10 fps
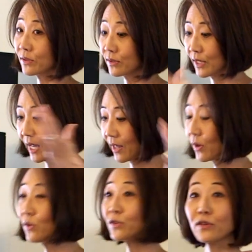are
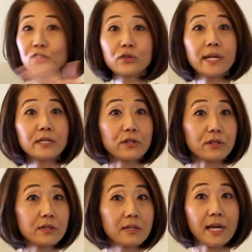the
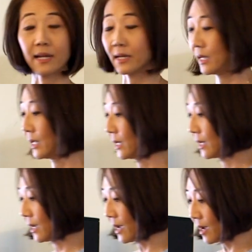stressors that
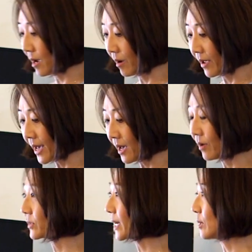
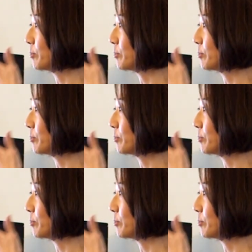have kind